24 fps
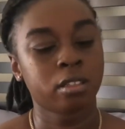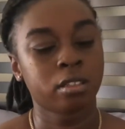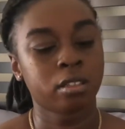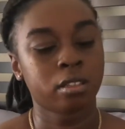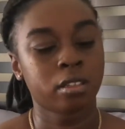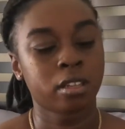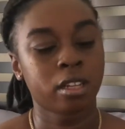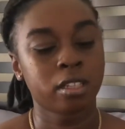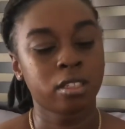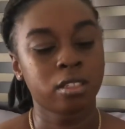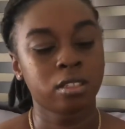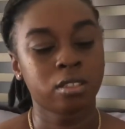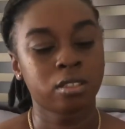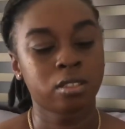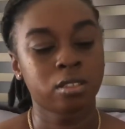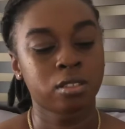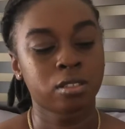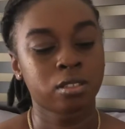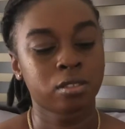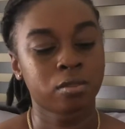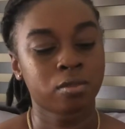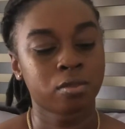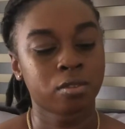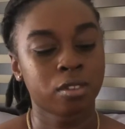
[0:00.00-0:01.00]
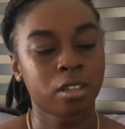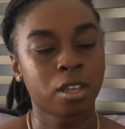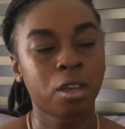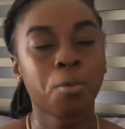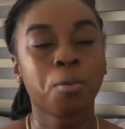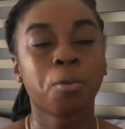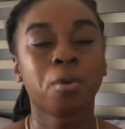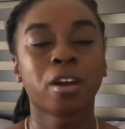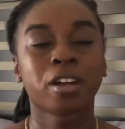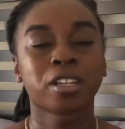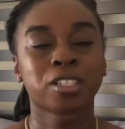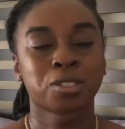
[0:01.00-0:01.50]
as it
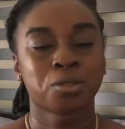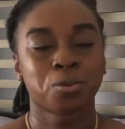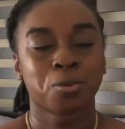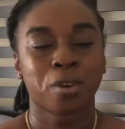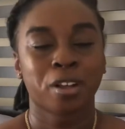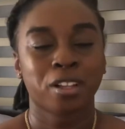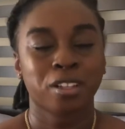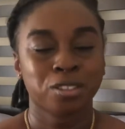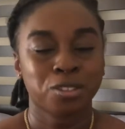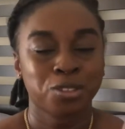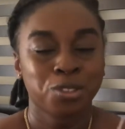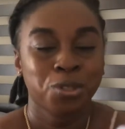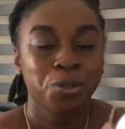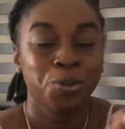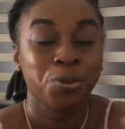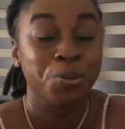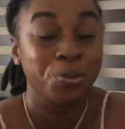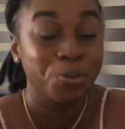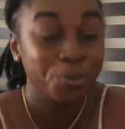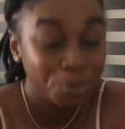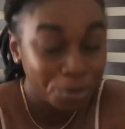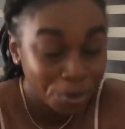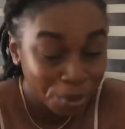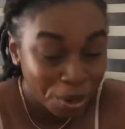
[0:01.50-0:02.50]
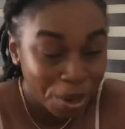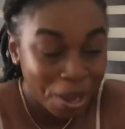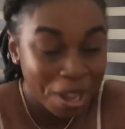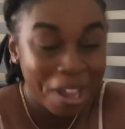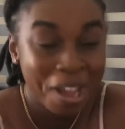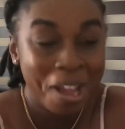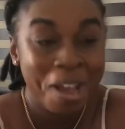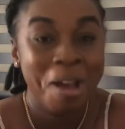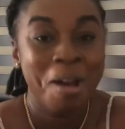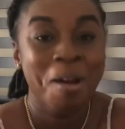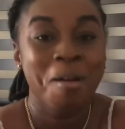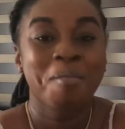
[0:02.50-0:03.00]
works well too,
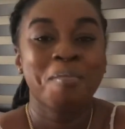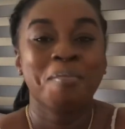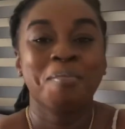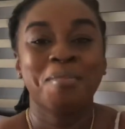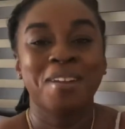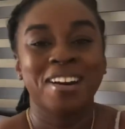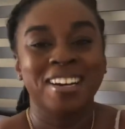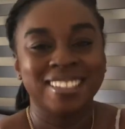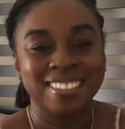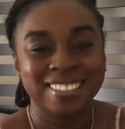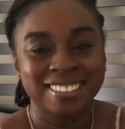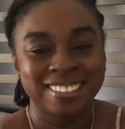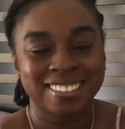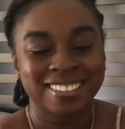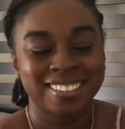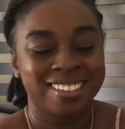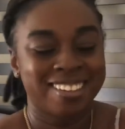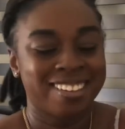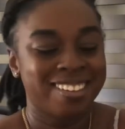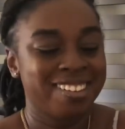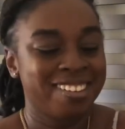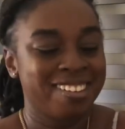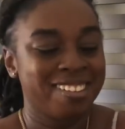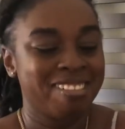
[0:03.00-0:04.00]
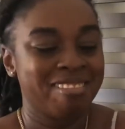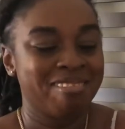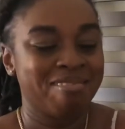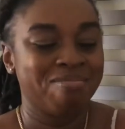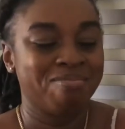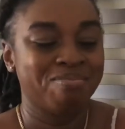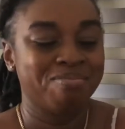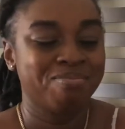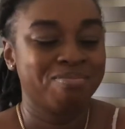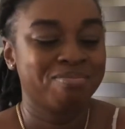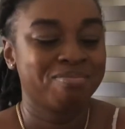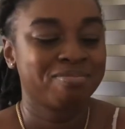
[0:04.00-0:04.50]
but
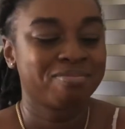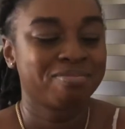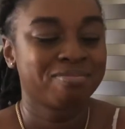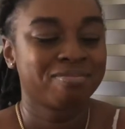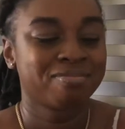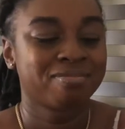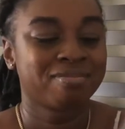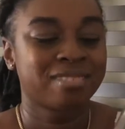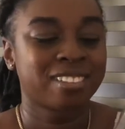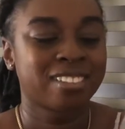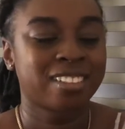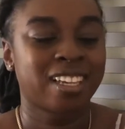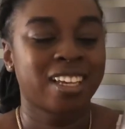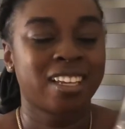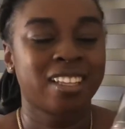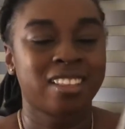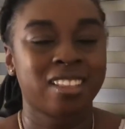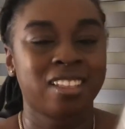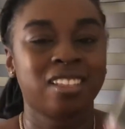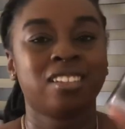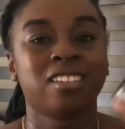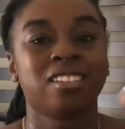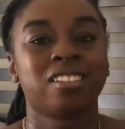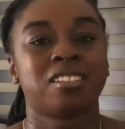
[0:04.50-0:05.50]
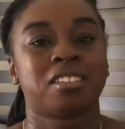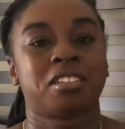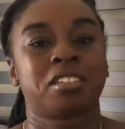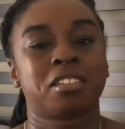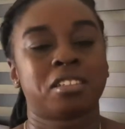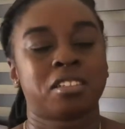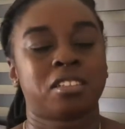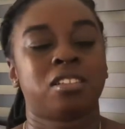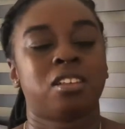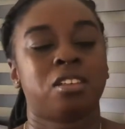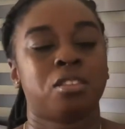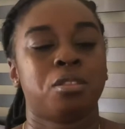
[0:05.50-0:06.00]
I think
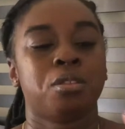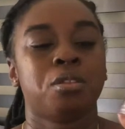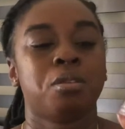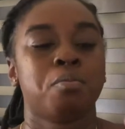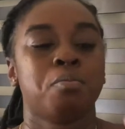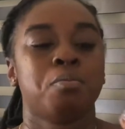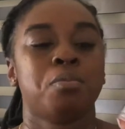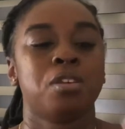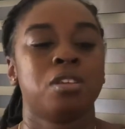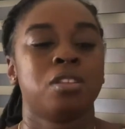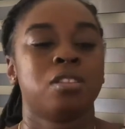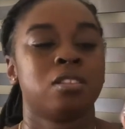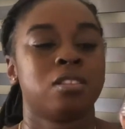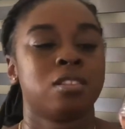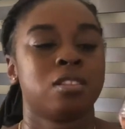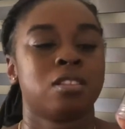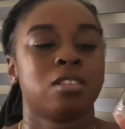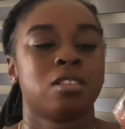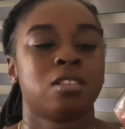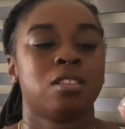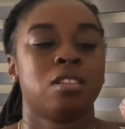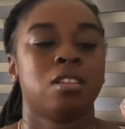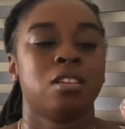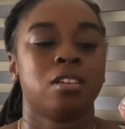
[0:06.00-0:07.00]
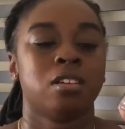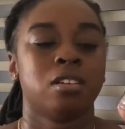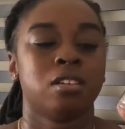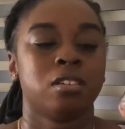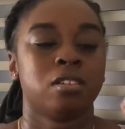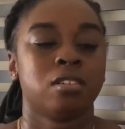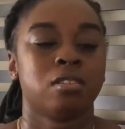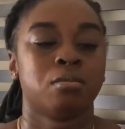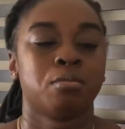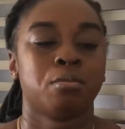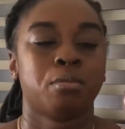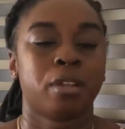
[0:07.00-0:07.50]
nothing beats the
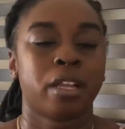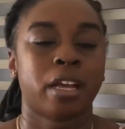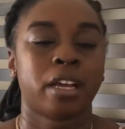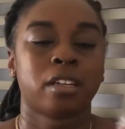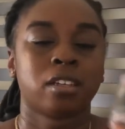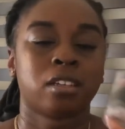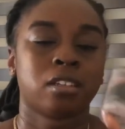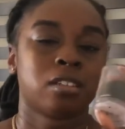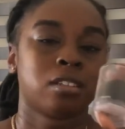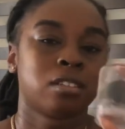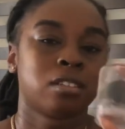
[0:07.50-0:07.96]
black